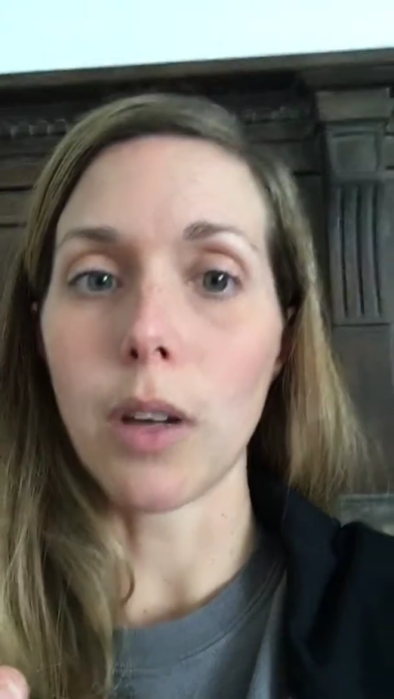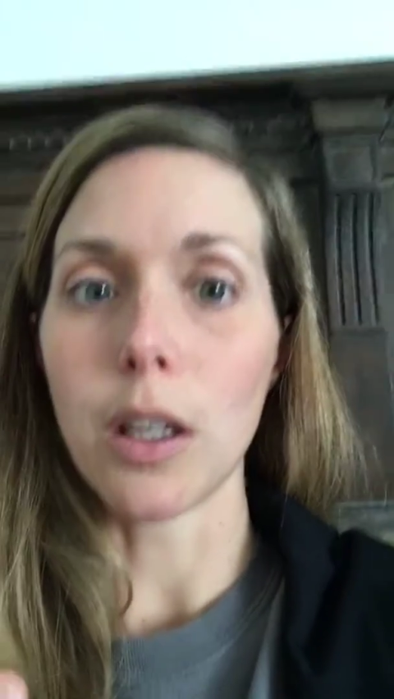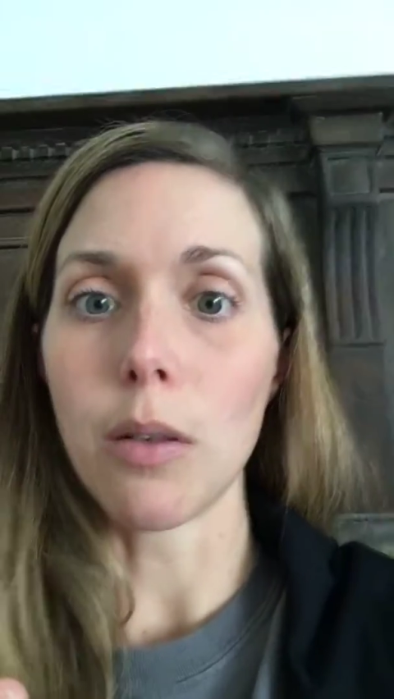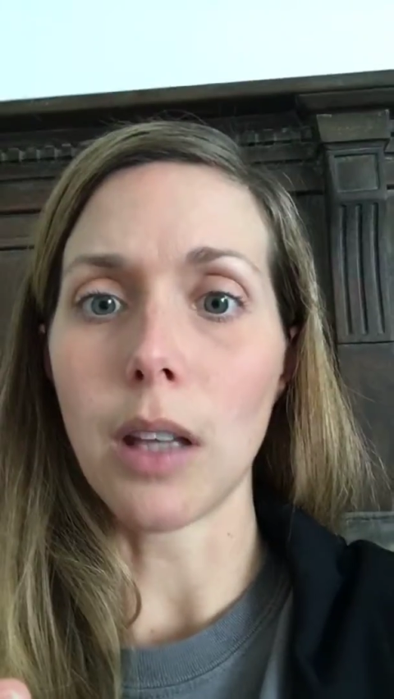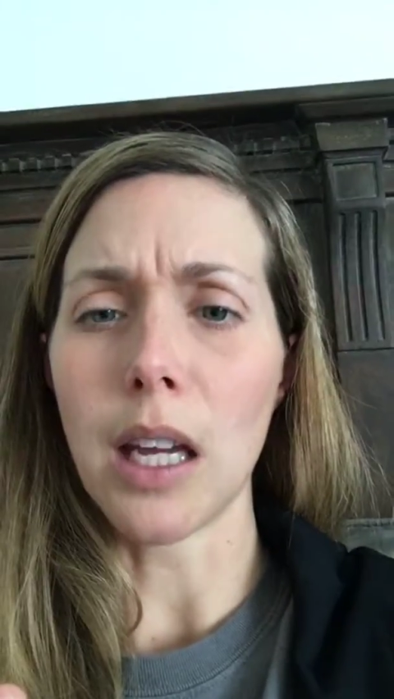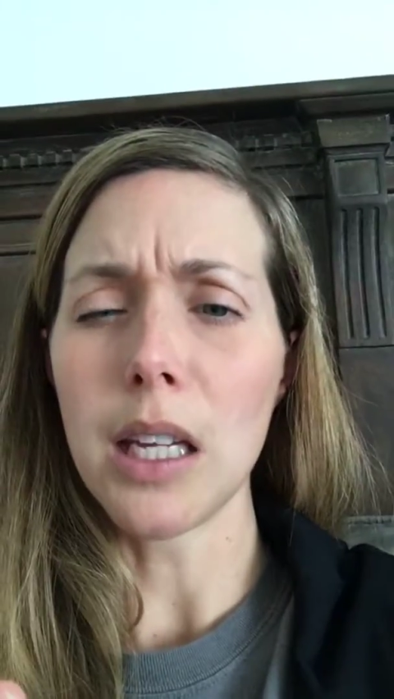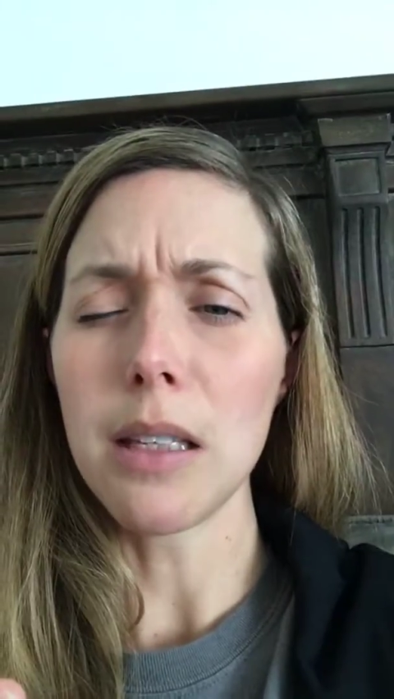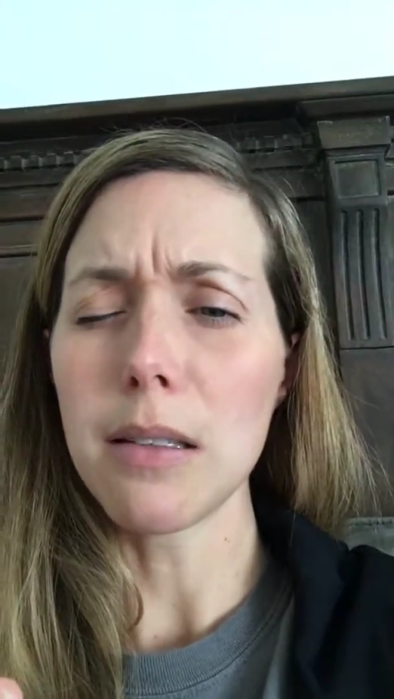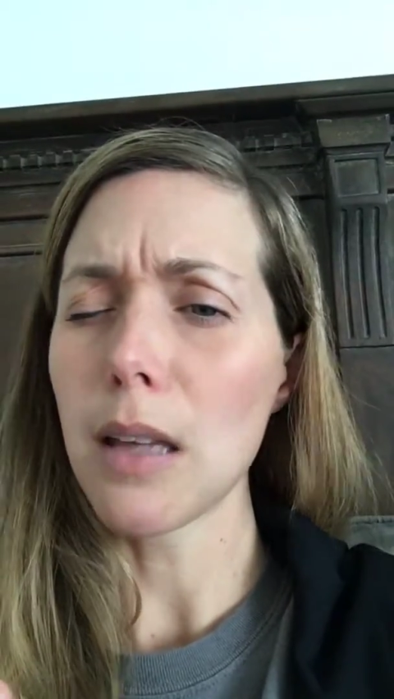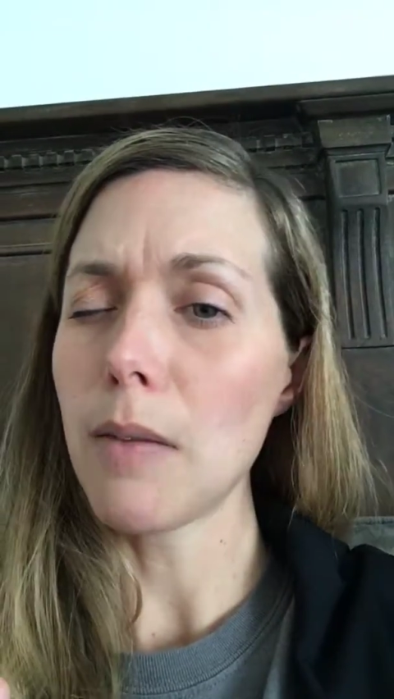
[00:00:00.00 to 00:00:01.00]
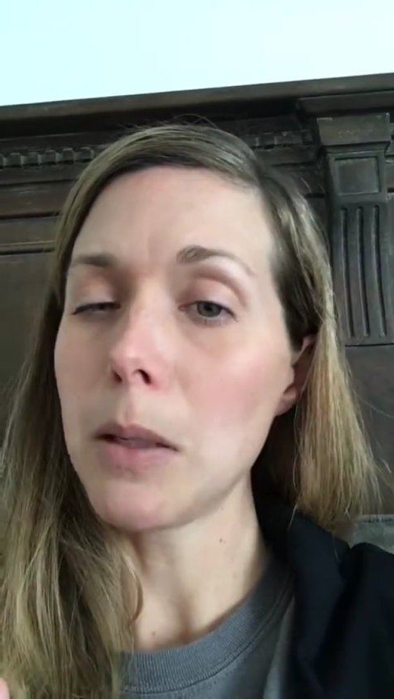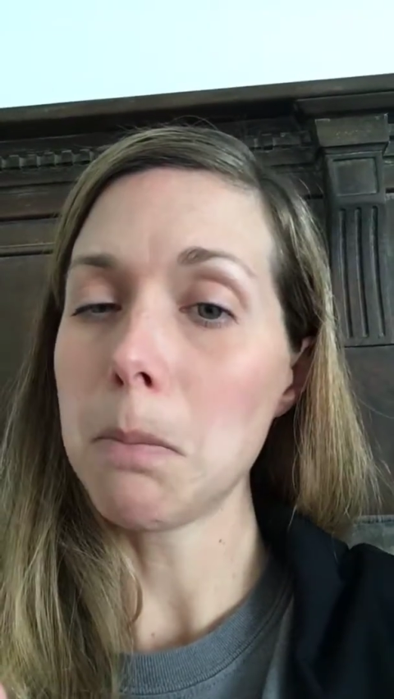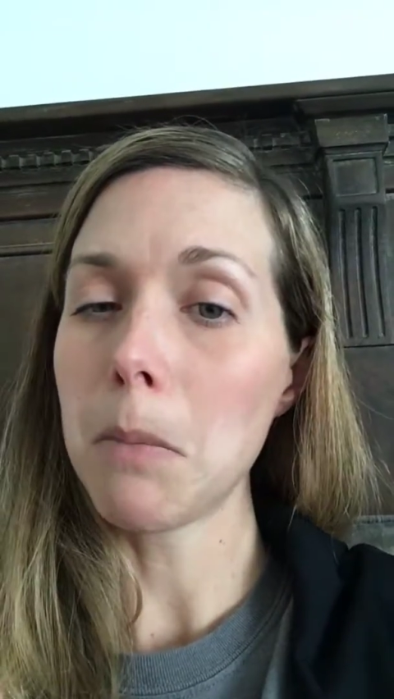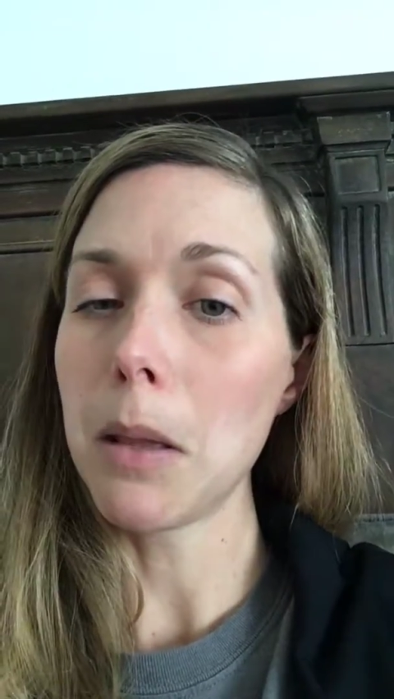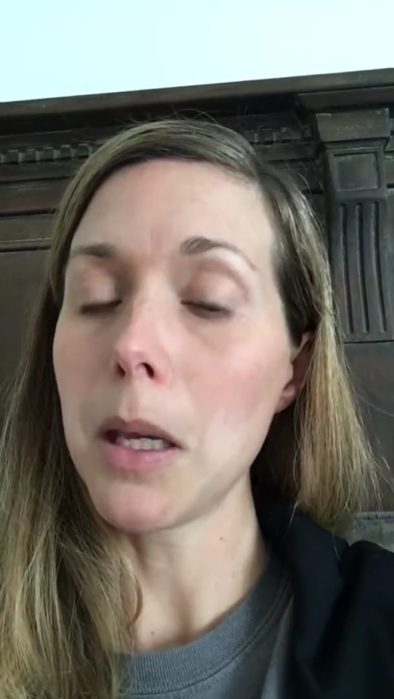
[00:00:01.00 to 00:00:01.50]
value, line,
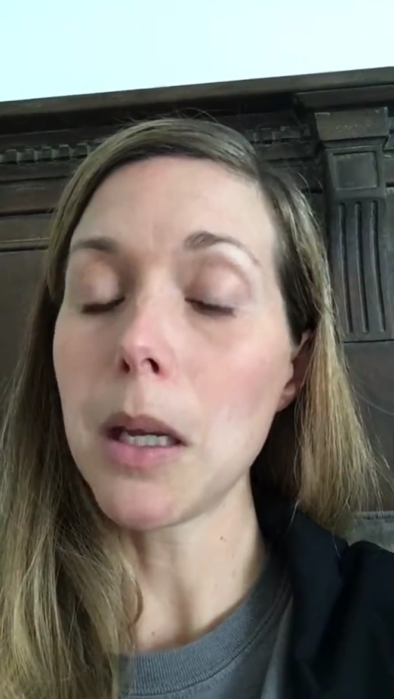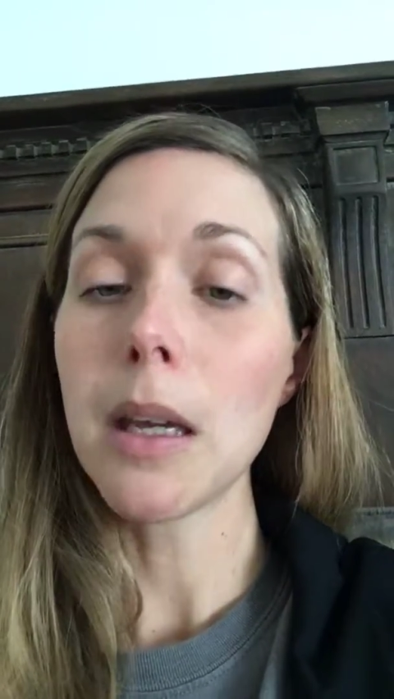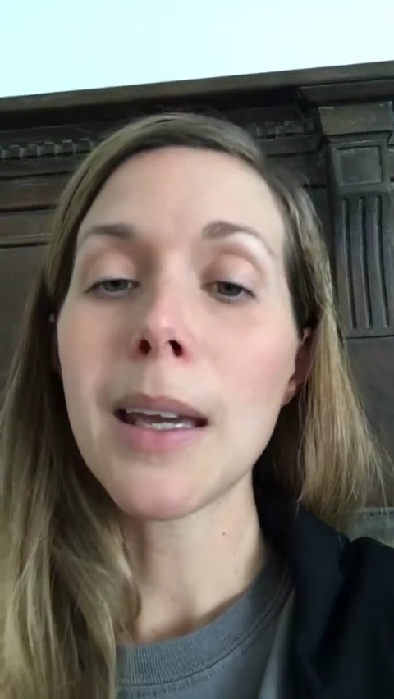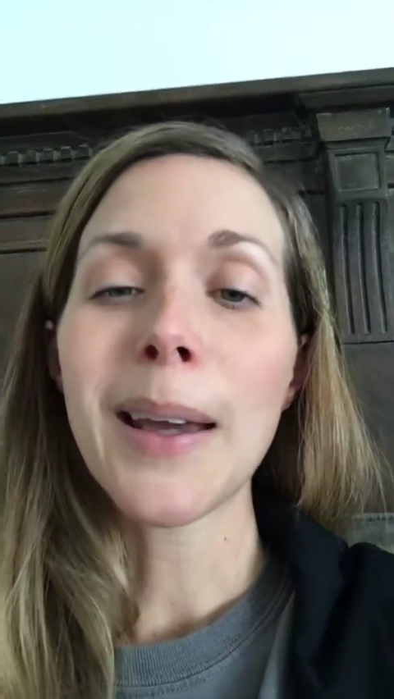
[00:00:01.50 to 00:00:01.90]
7, I think.